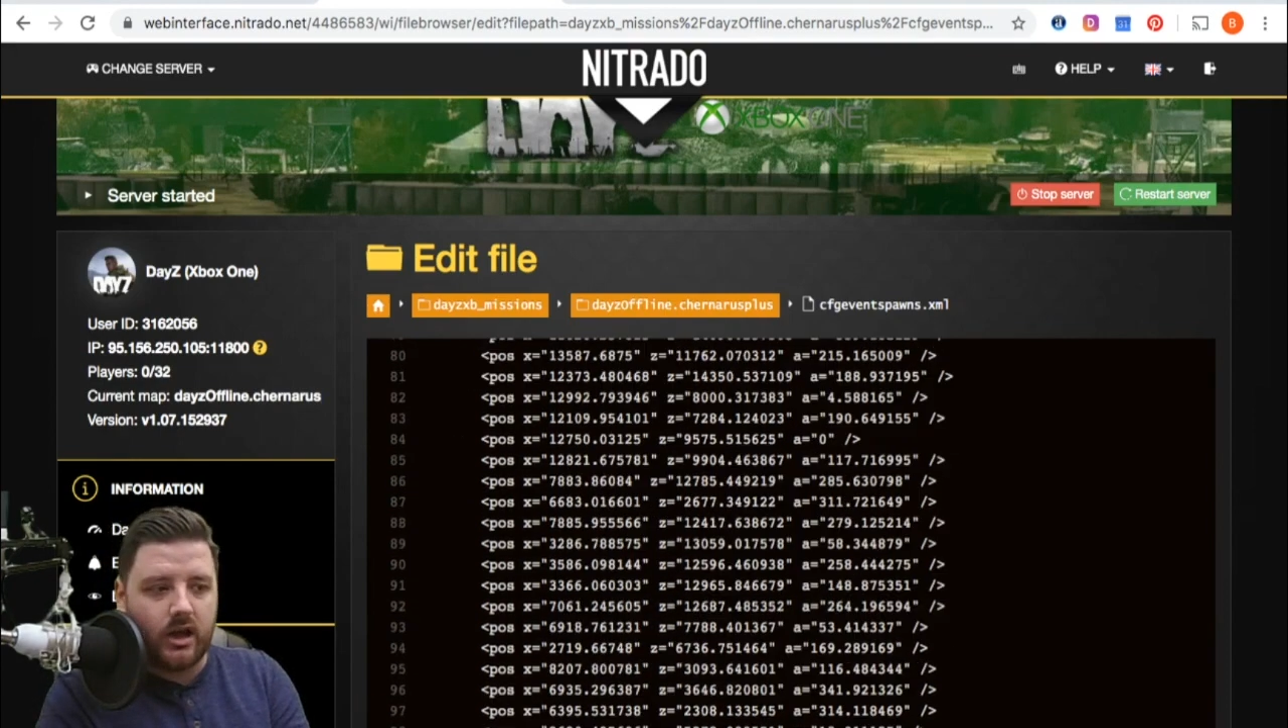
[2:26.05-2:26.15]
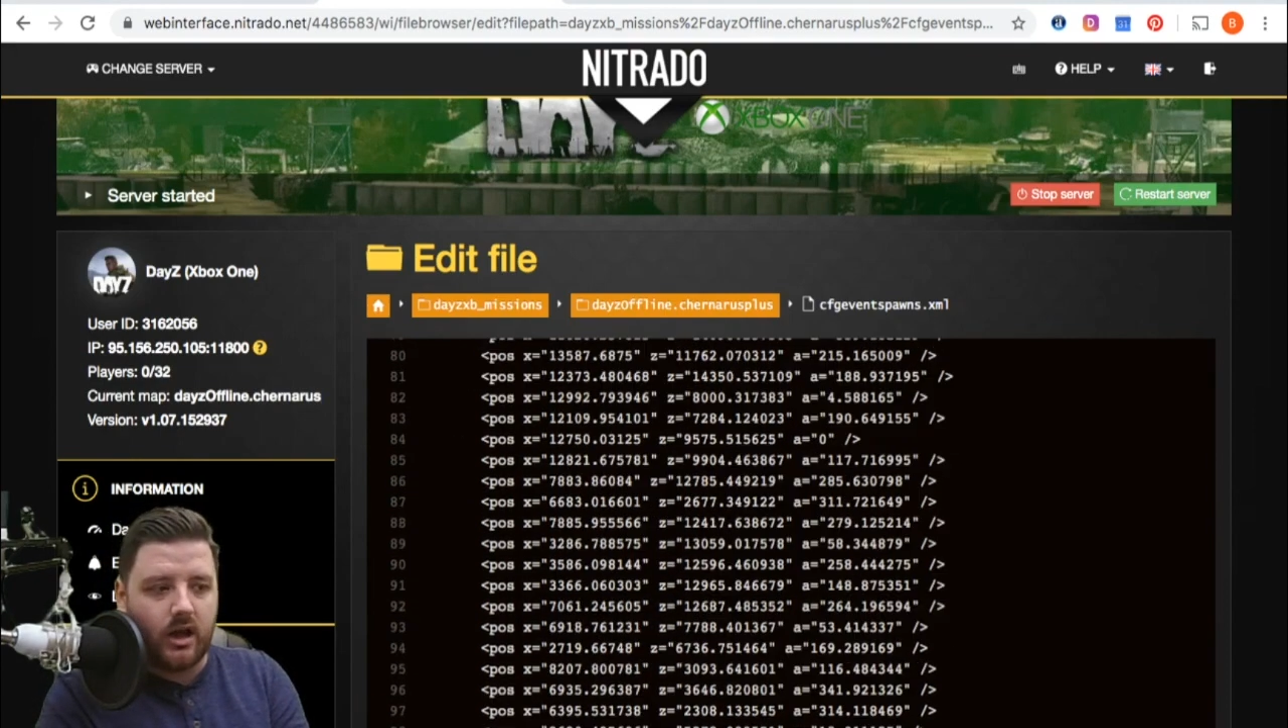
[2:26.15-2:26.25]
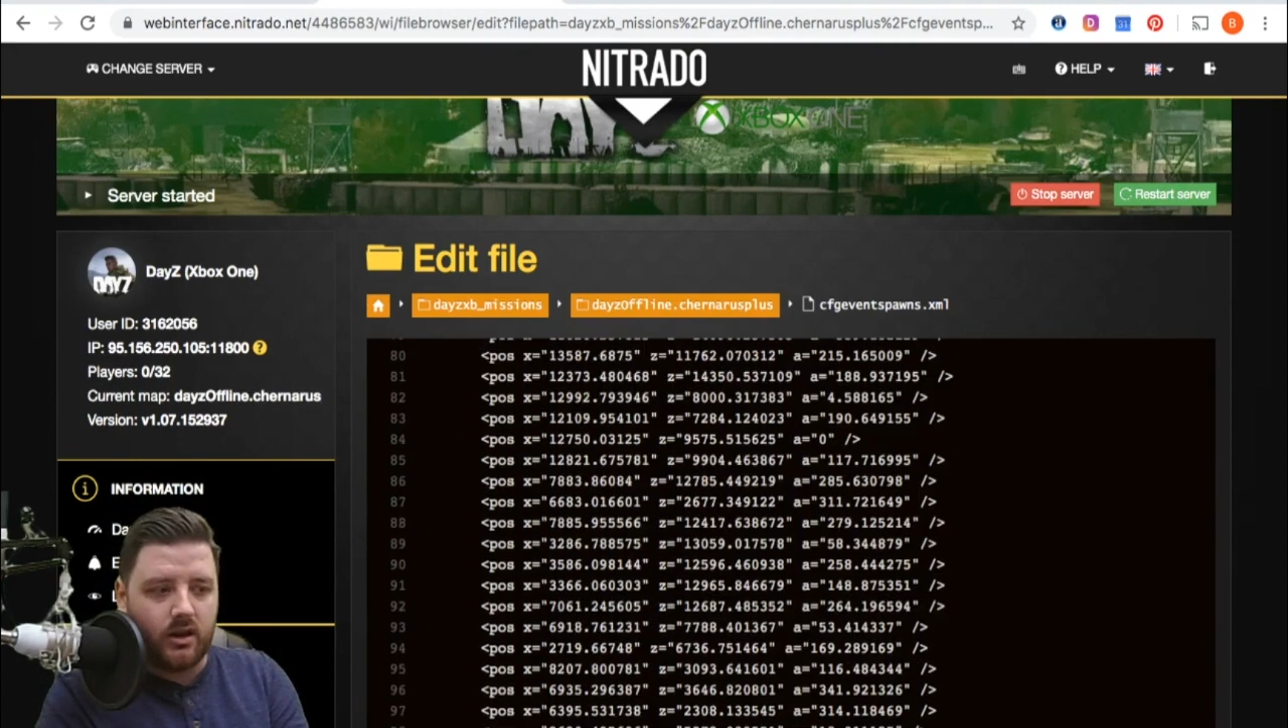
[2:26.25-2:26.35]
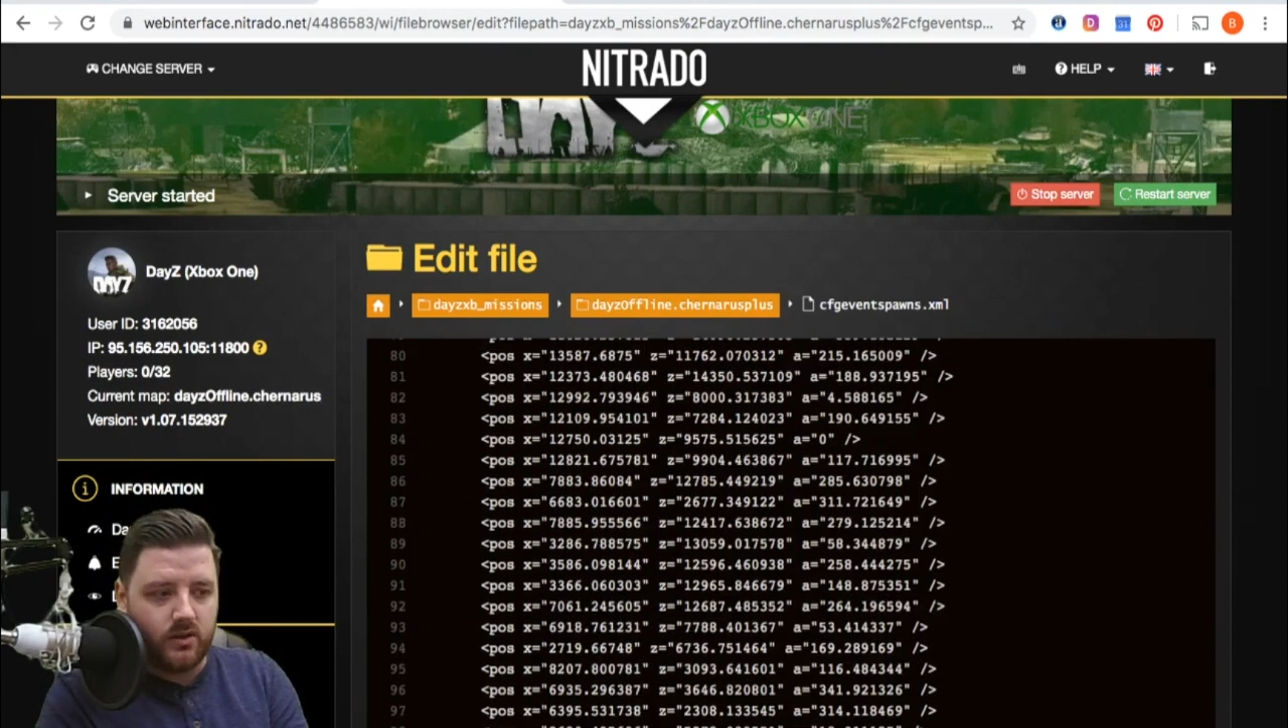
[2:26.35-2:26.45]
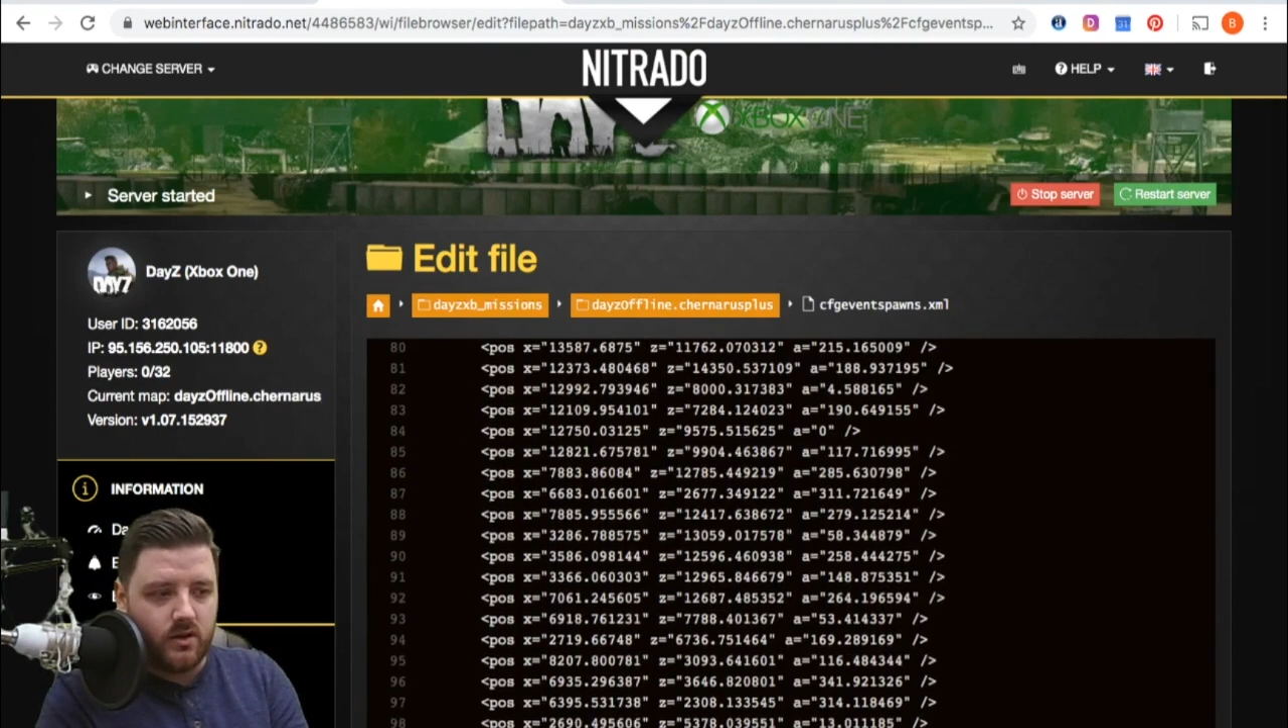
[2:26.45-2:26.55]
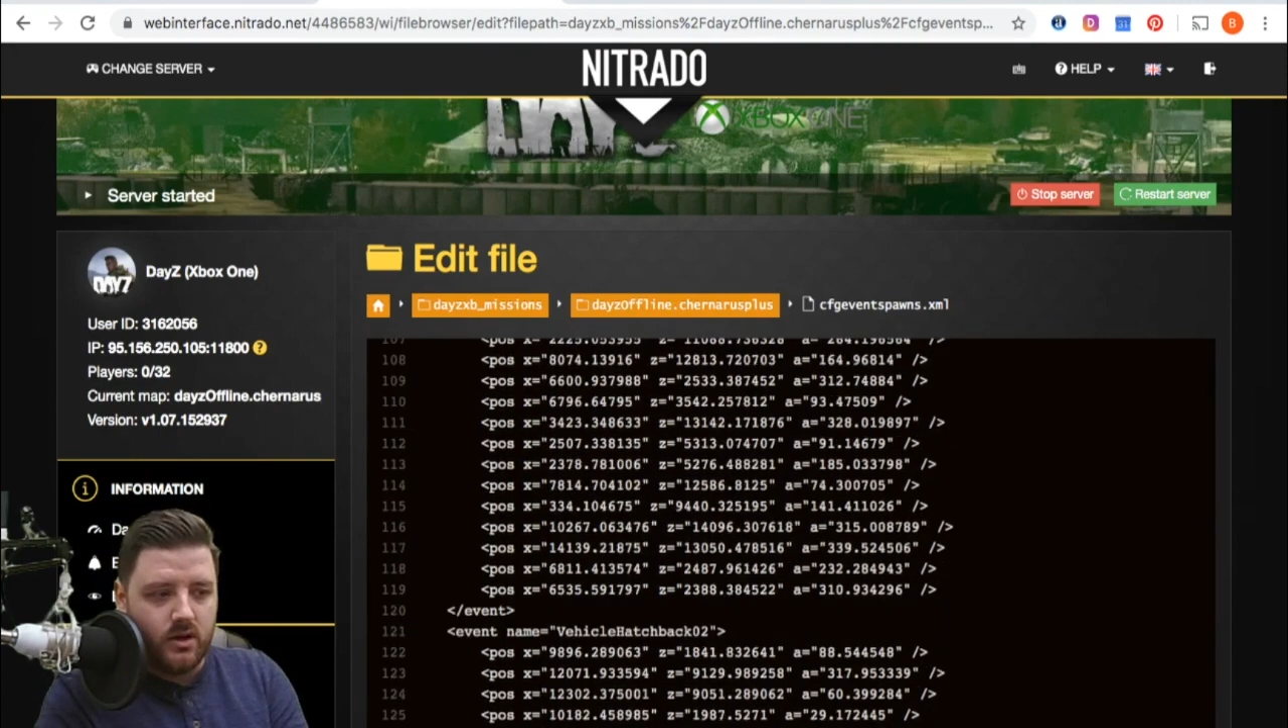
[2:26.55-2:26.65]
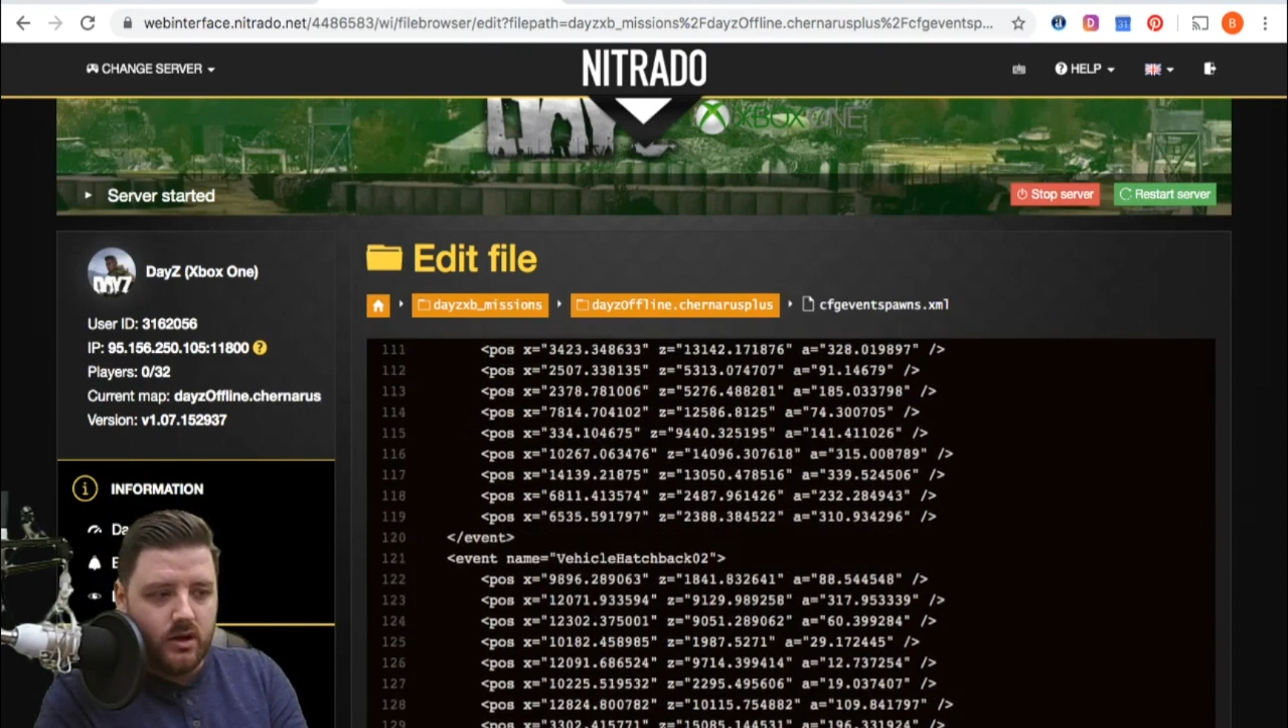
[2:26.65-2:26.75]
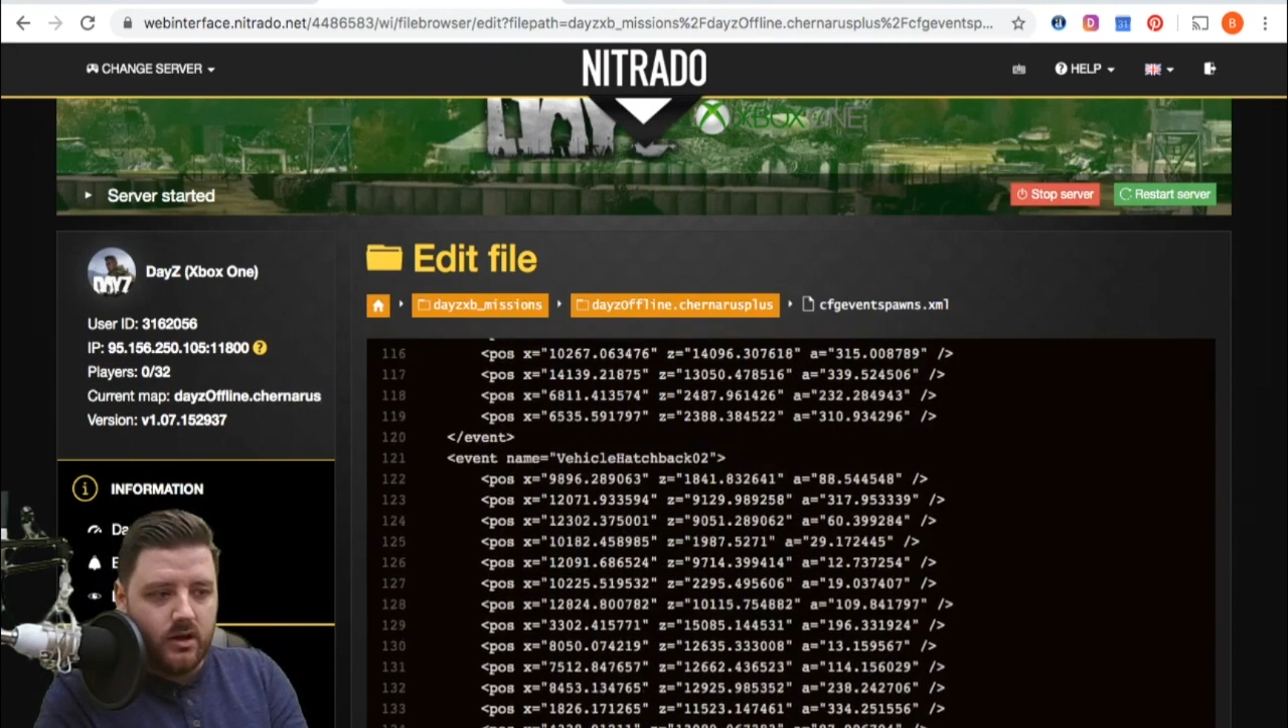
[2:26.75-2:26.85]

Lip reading: colors,